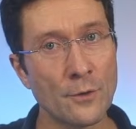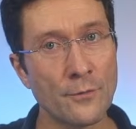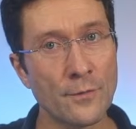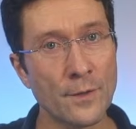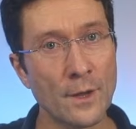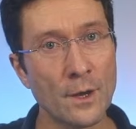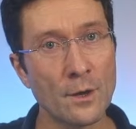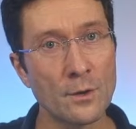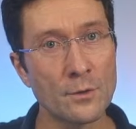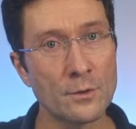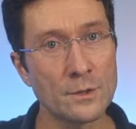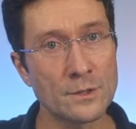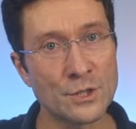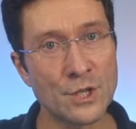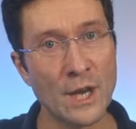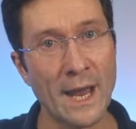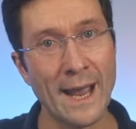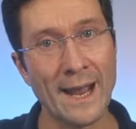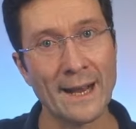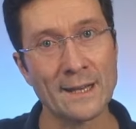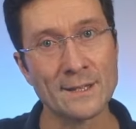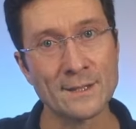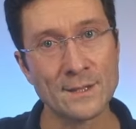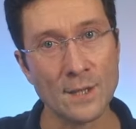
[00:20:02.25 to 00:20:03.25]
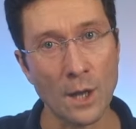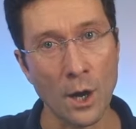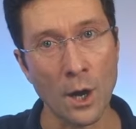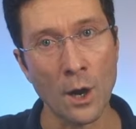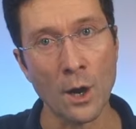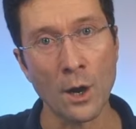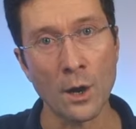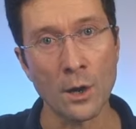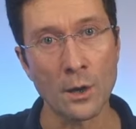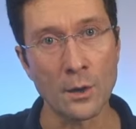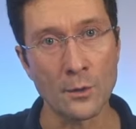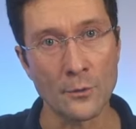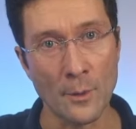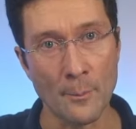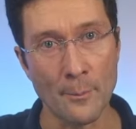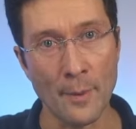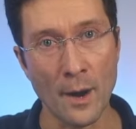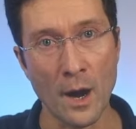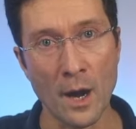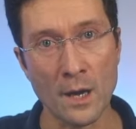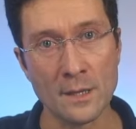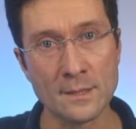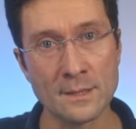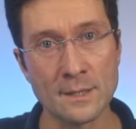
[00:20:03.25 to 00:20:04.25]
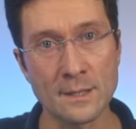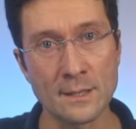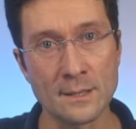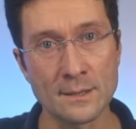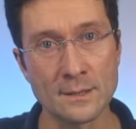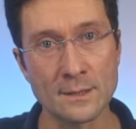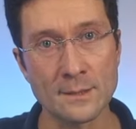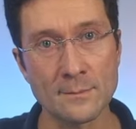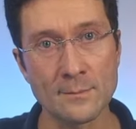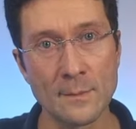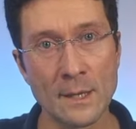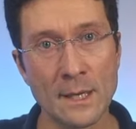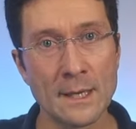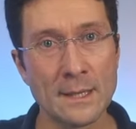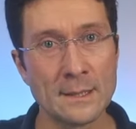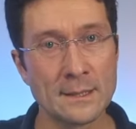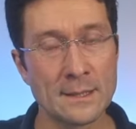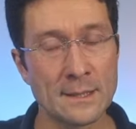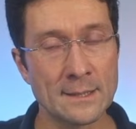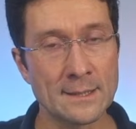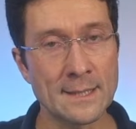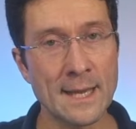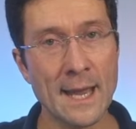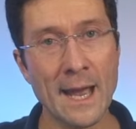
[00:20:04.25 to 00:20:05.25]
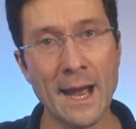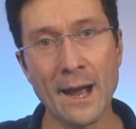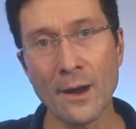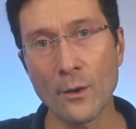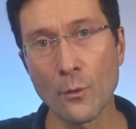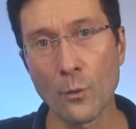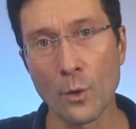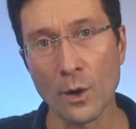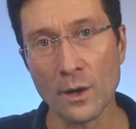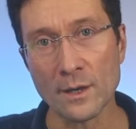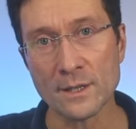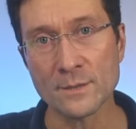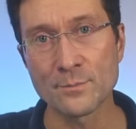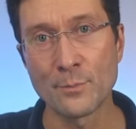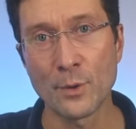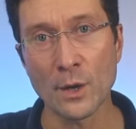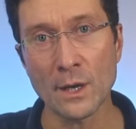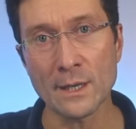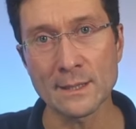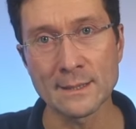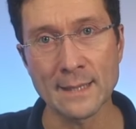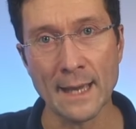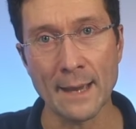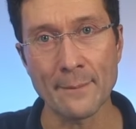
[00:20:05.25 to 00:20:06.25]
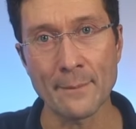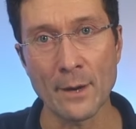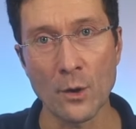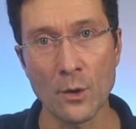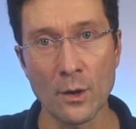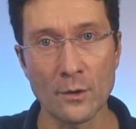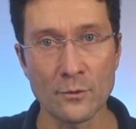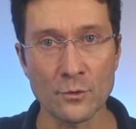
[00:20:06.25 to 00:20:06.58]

Flow checks all the boxes. To see how it works, book a demo at